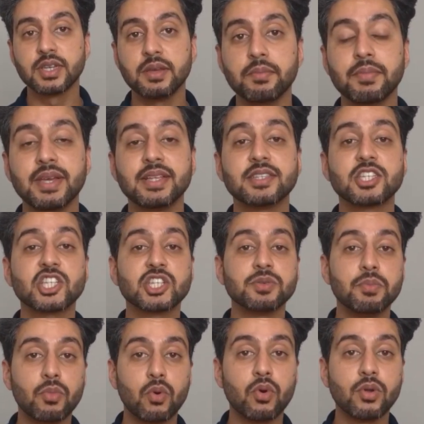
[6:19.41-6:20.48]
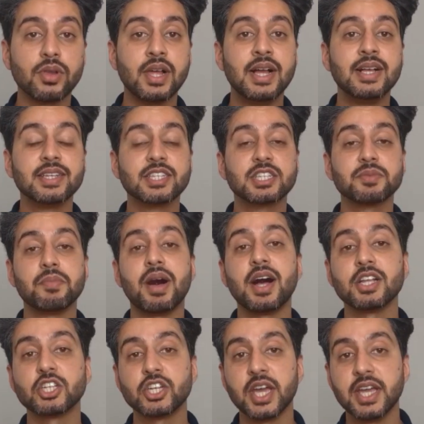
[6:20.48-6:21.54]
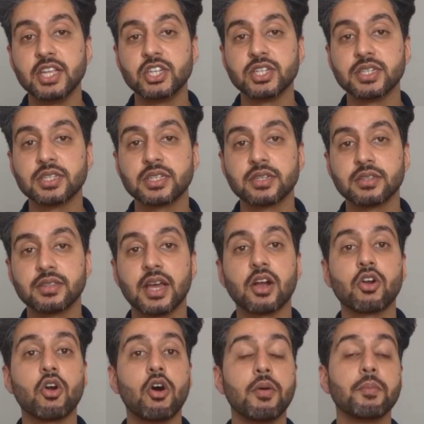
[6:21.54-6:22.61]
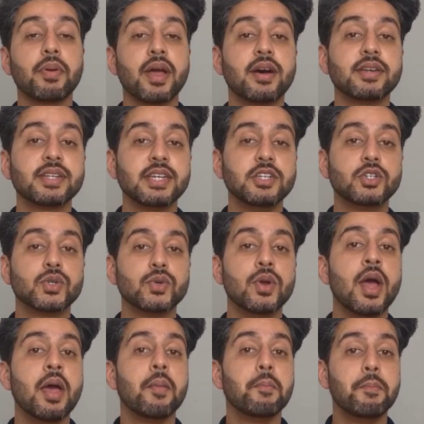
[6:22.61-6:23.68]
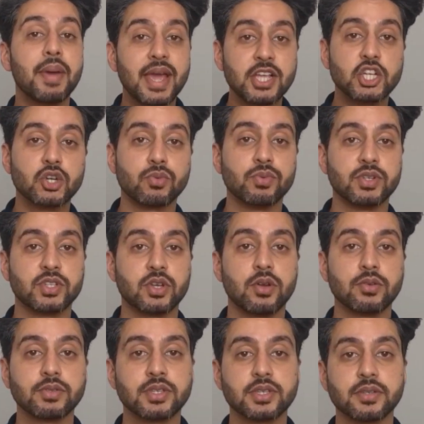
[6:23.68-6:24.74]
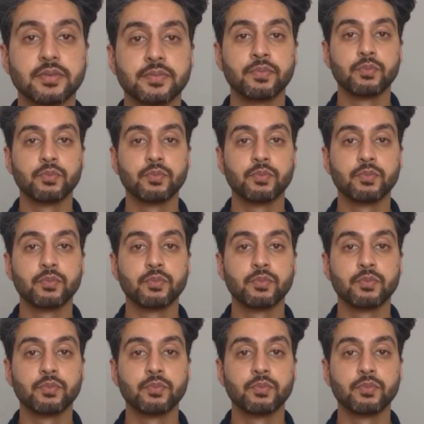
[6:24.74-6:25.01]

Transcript: It means small, smart changes that compound into major results.